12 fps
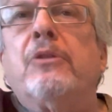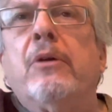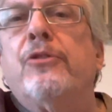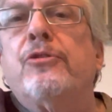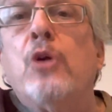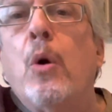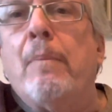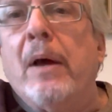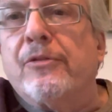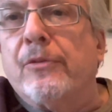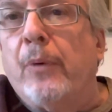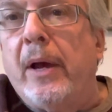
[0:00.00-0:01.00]
There is no
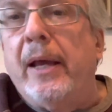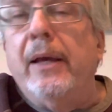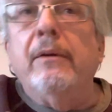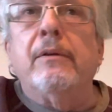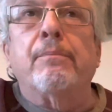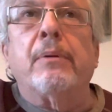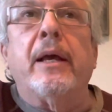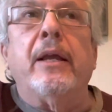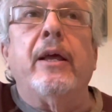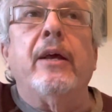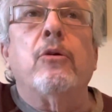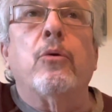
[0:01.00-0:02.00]
best way to play an
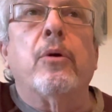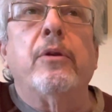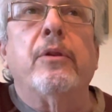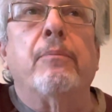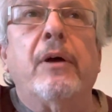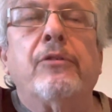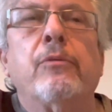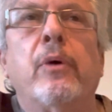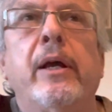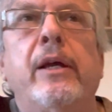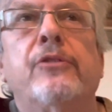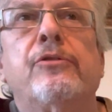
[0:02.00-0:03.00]
A chord. The best
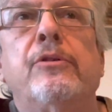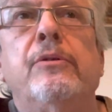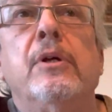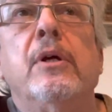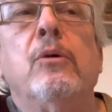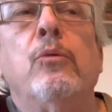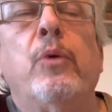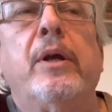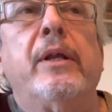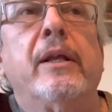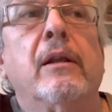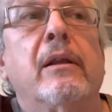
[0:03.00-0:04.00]
way is
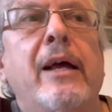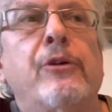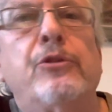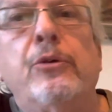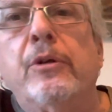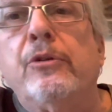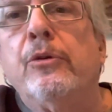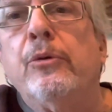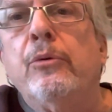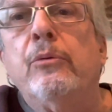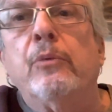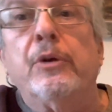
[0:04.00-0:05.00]
when it allows you to
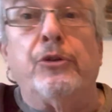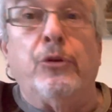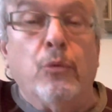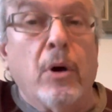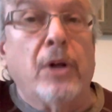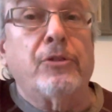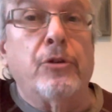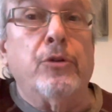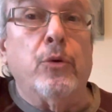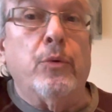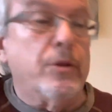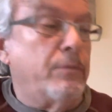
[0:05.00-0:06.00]
do what you want to
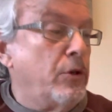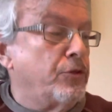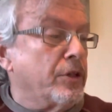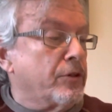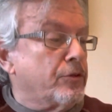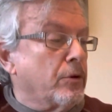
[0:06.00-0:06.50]
do with the music.